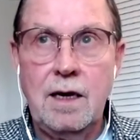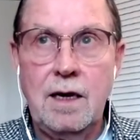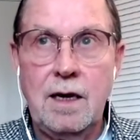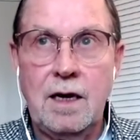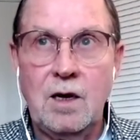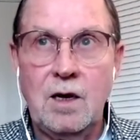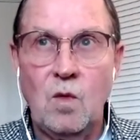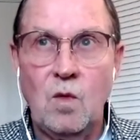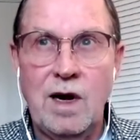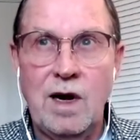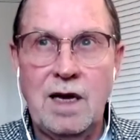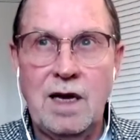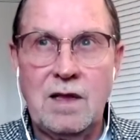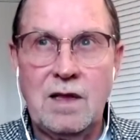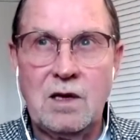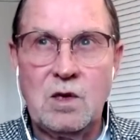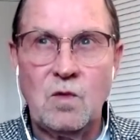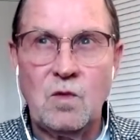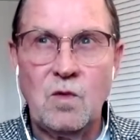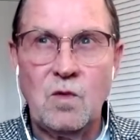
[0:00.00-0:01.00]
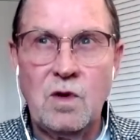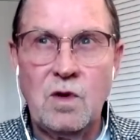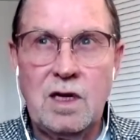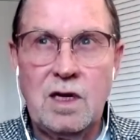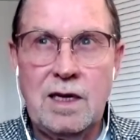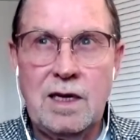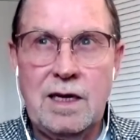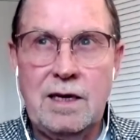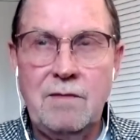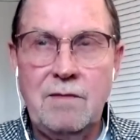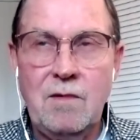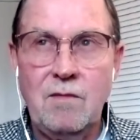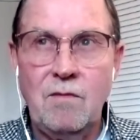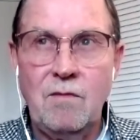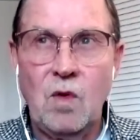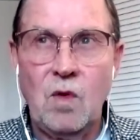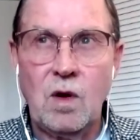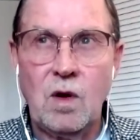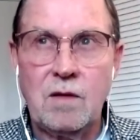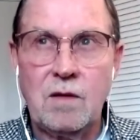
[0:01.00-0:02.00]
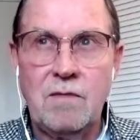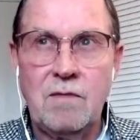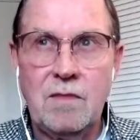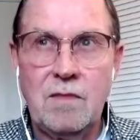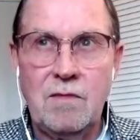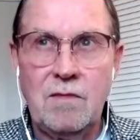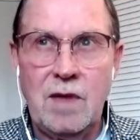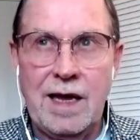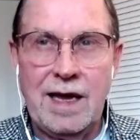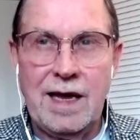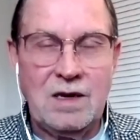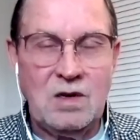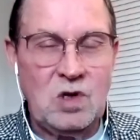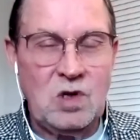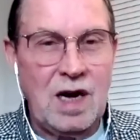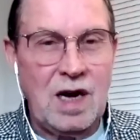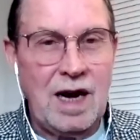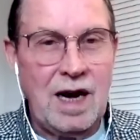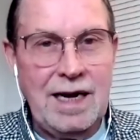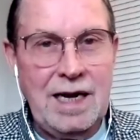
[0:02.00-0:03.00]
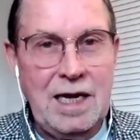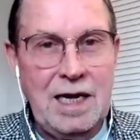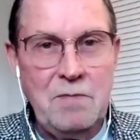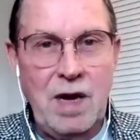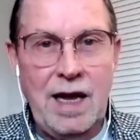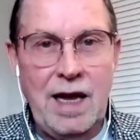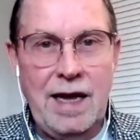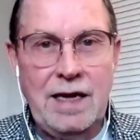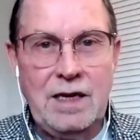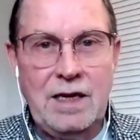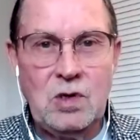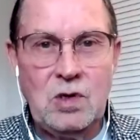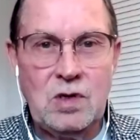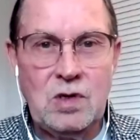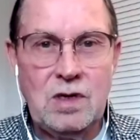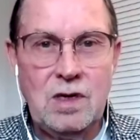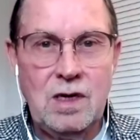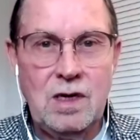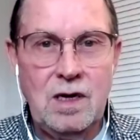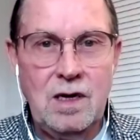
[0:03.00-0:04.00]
in a way that's really more anxiety based,